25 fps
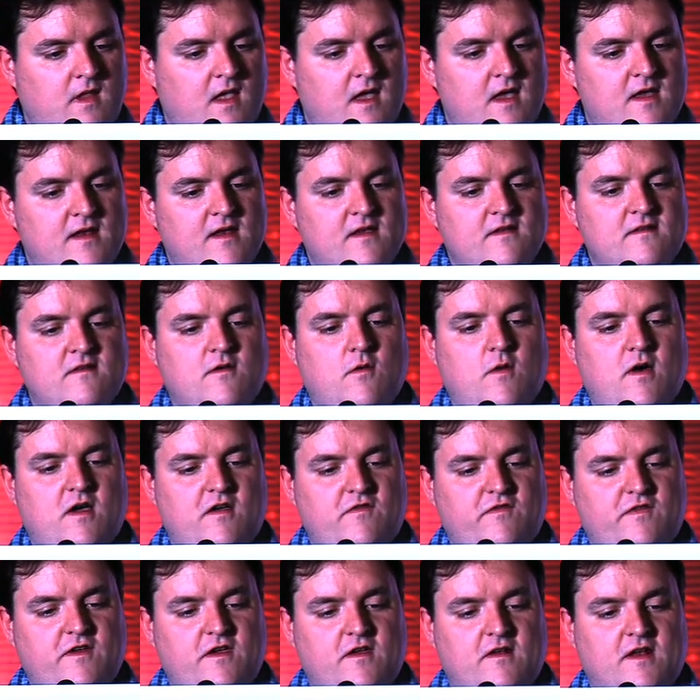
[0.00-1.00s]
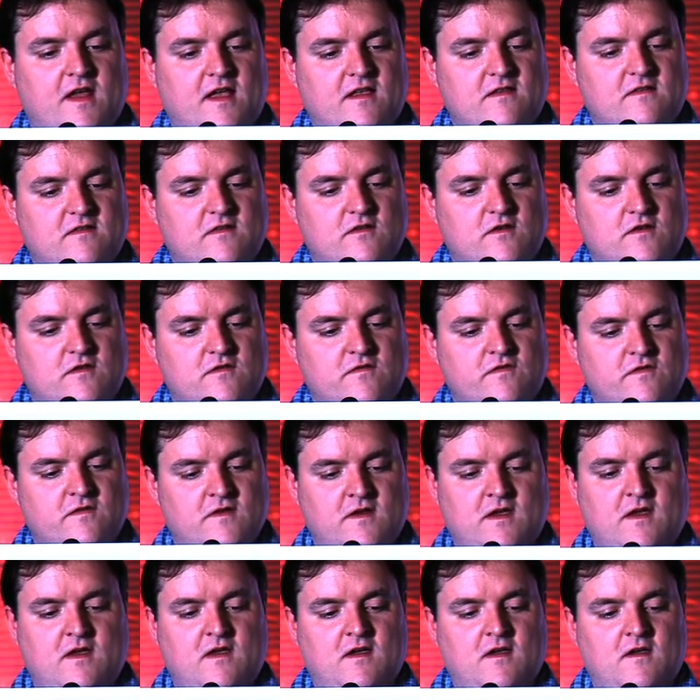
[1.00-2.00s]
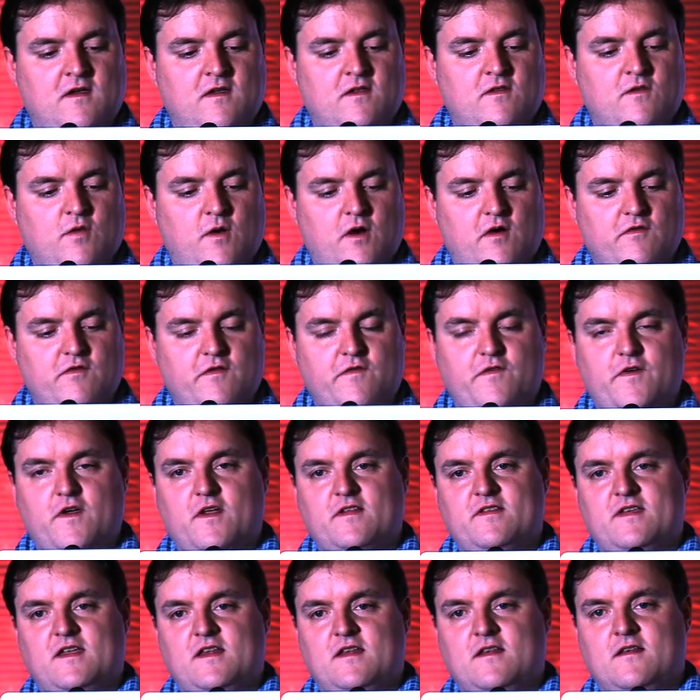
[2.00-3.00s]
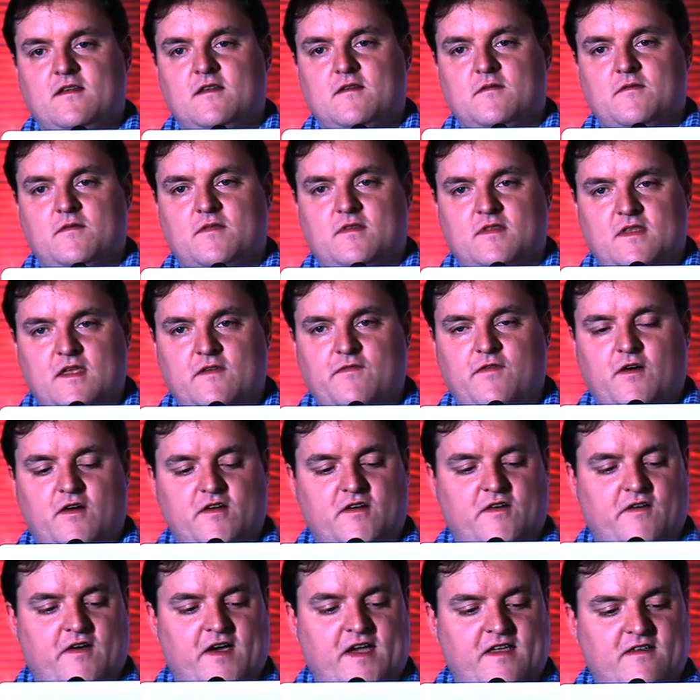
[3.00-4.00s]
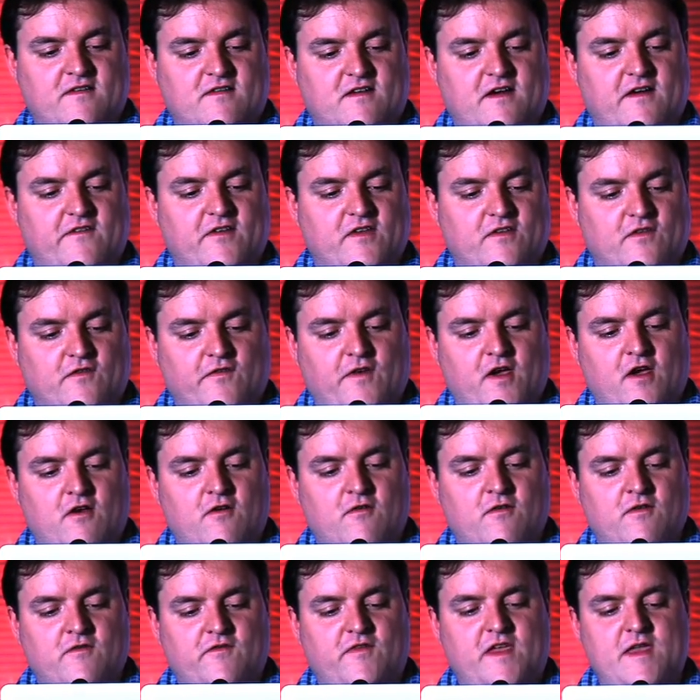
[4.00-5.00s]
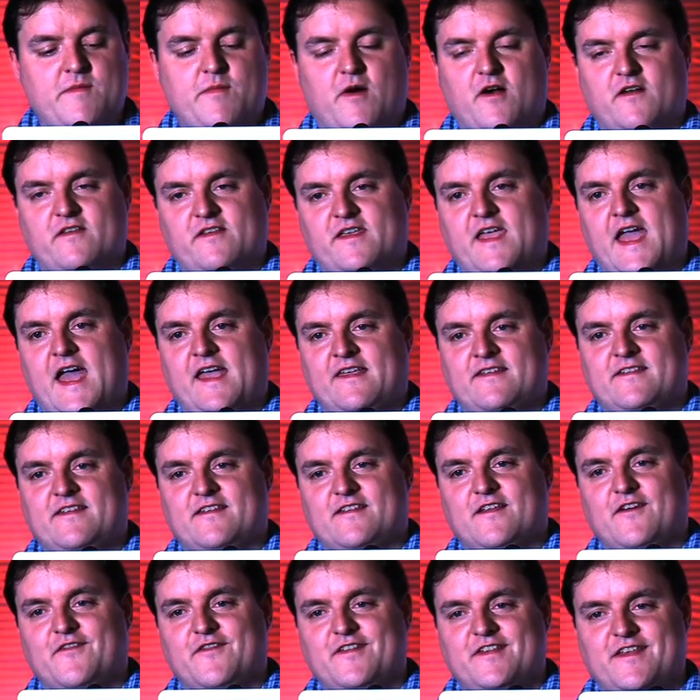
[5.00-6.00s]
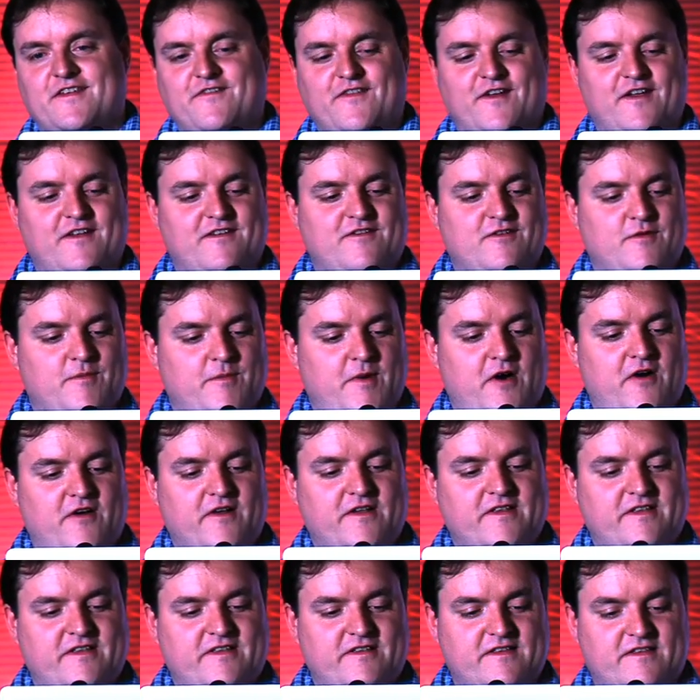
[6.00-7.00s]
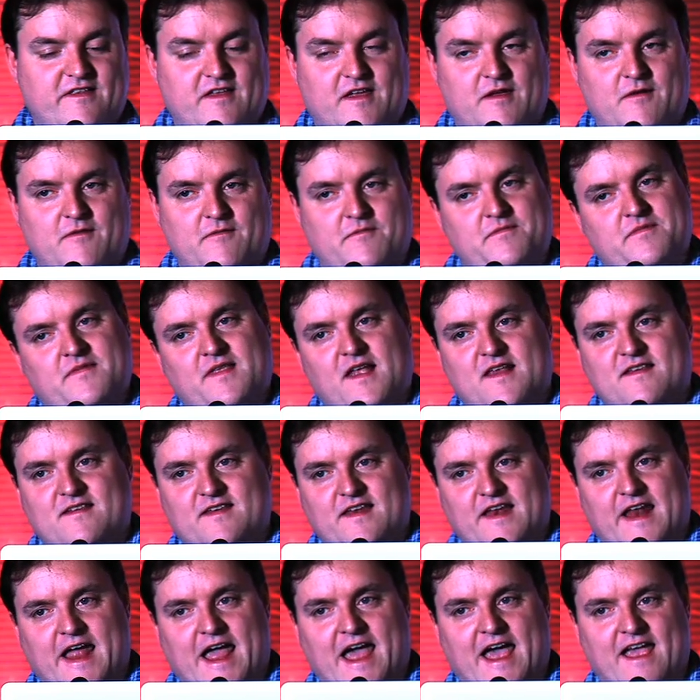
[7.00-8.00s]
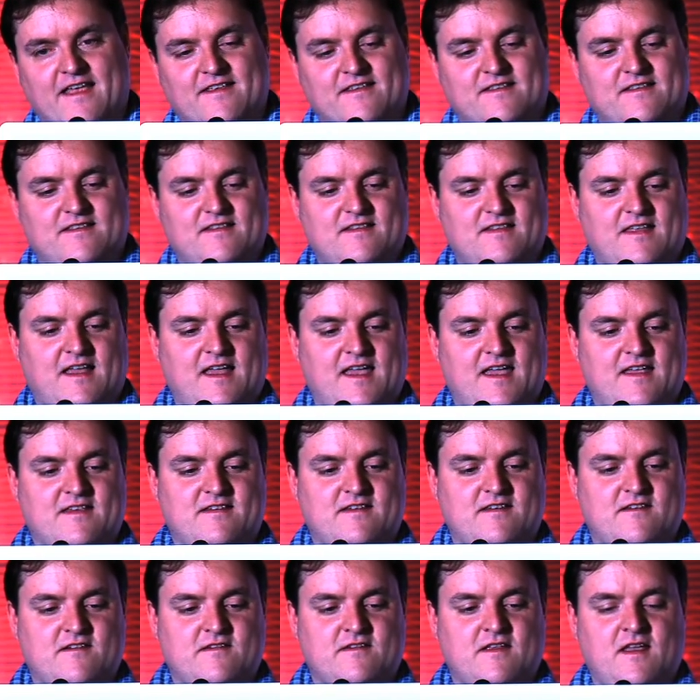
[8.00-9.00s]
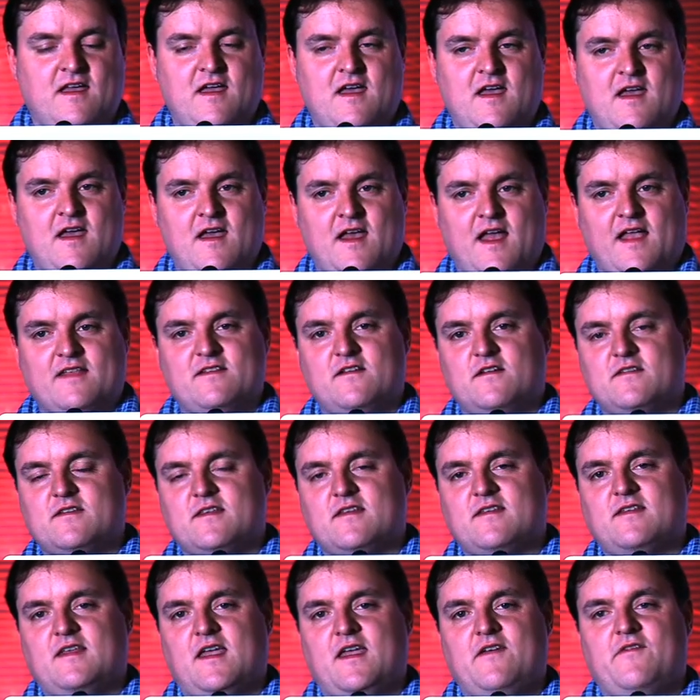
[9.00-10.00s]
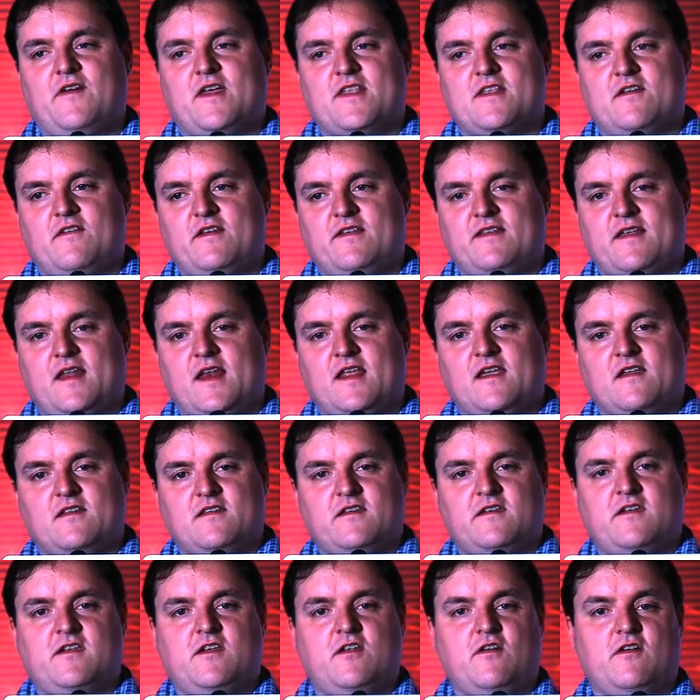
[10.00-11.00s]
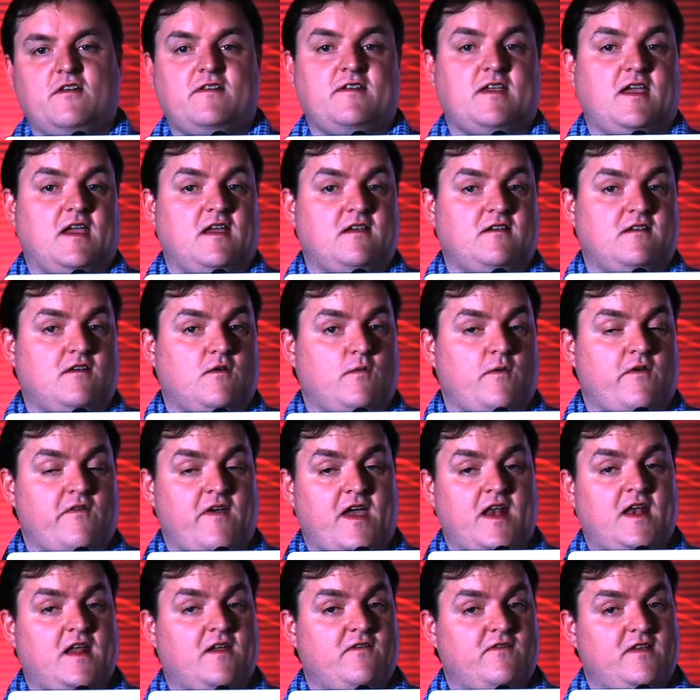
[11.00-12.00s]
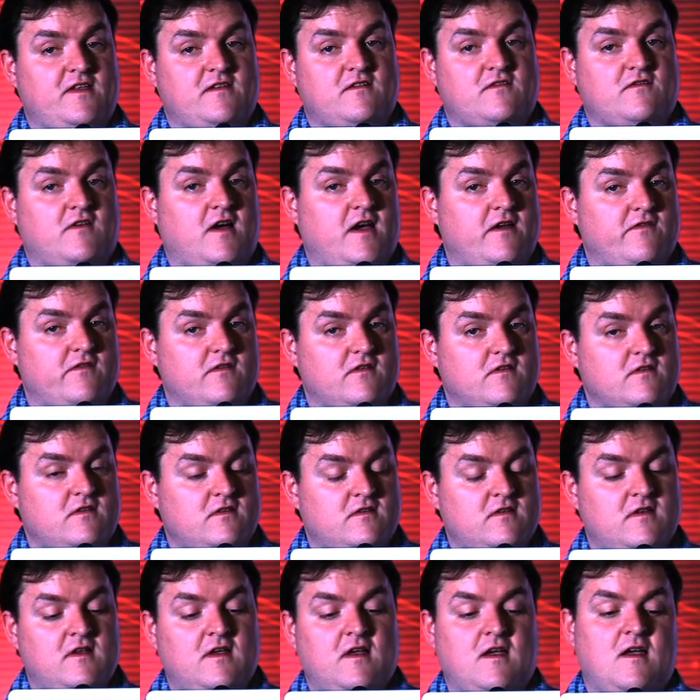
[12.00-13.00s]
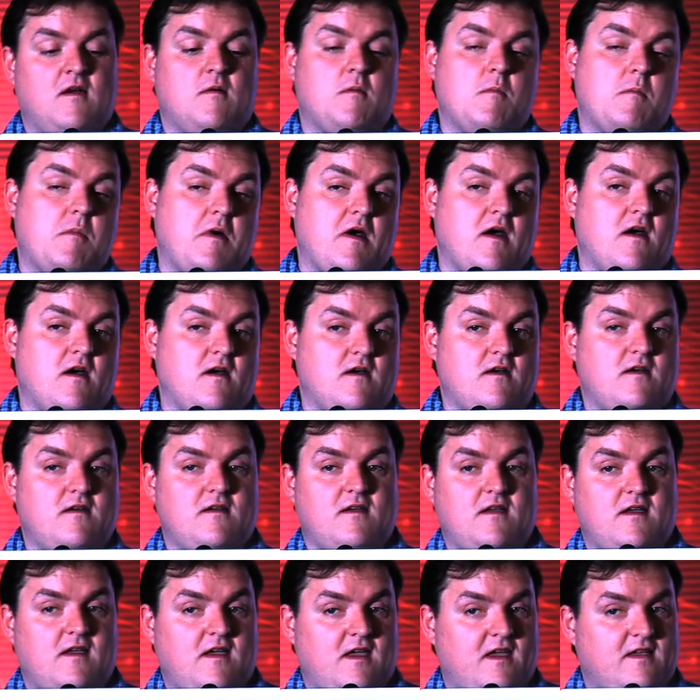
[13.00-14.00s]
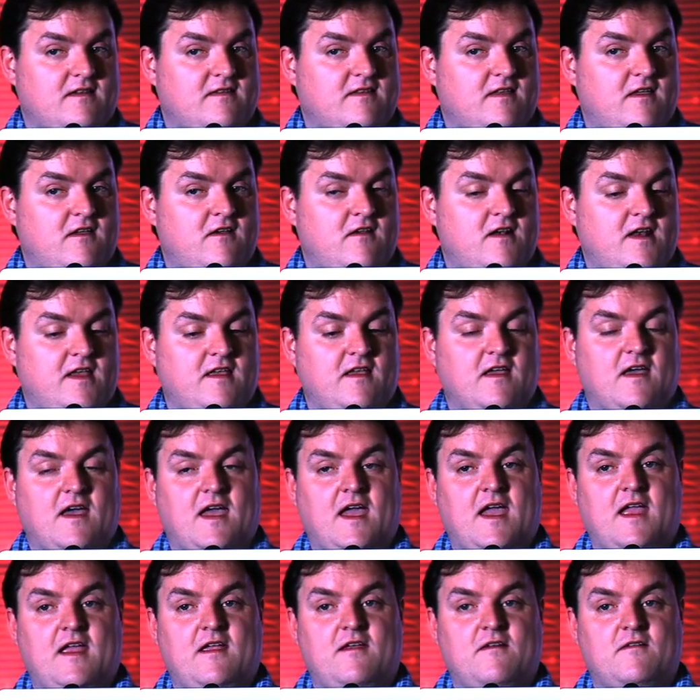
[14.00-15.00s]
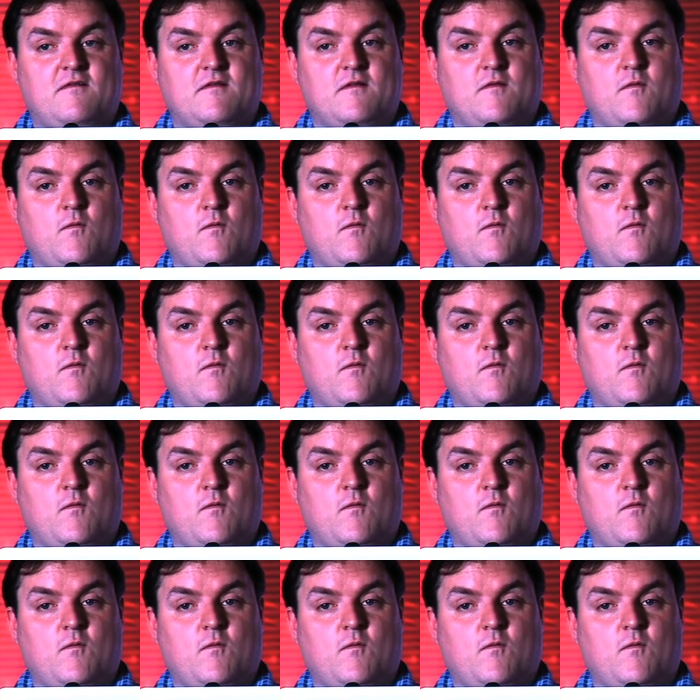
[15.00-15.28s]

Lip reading: And that's quite a few. That's sort of 12 or 13 default device drivers, although VBox guest is obviously VirtualBox, so potentially that has issues. That's not to say that there is any security issue with any of these drivers, but it's certainly